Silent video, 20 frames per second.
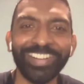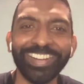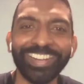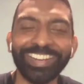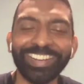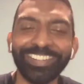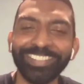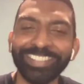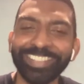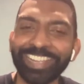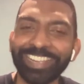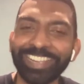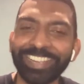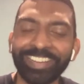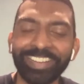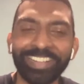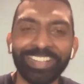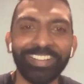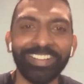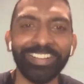And I was like,
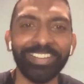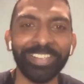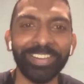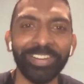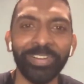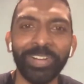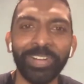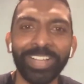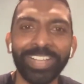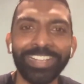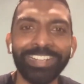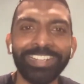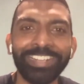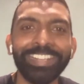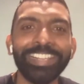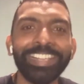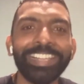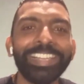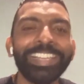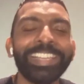you know what?
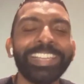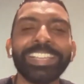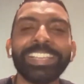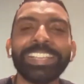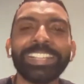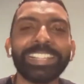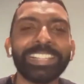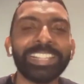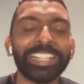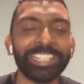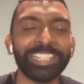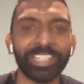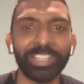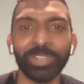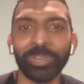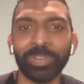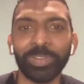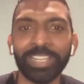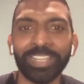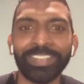Let's
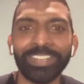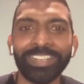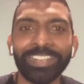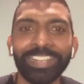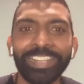do it.